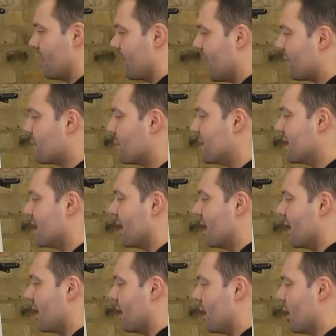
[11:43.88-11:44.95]
that would be
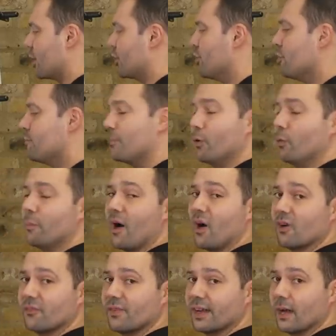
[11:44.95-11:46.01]
a, a good
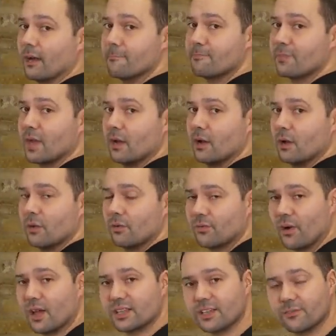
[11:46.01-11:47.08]
ballpark figure
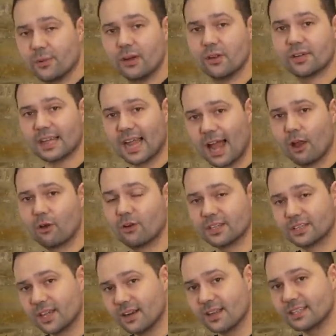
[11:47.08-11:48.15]
for us if we're looking at how long
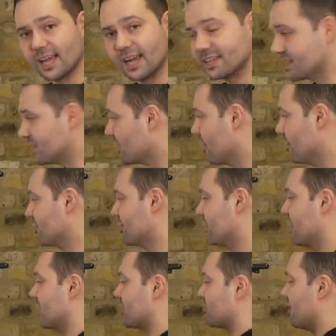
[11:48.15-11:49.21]
it's going to take to
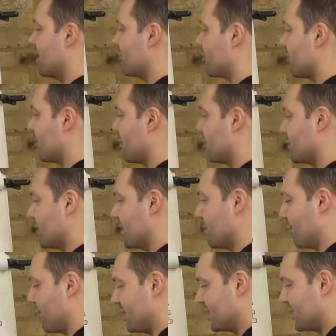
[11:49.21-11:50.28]
negotiate a trade agreement between
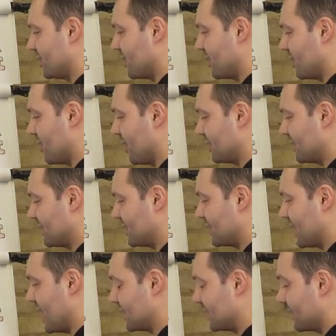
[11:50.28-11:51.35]
Britain and the United
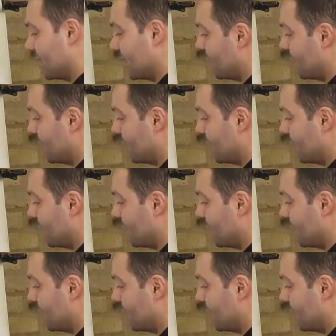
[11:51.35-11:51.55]
States.